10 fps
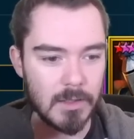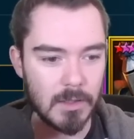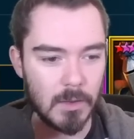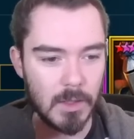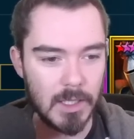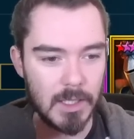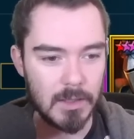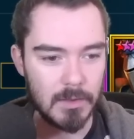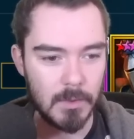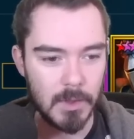So
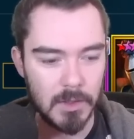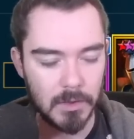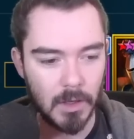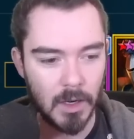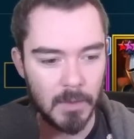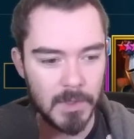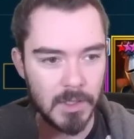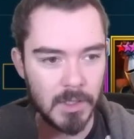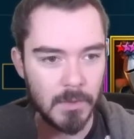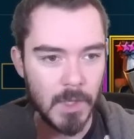we'll use our arbiter.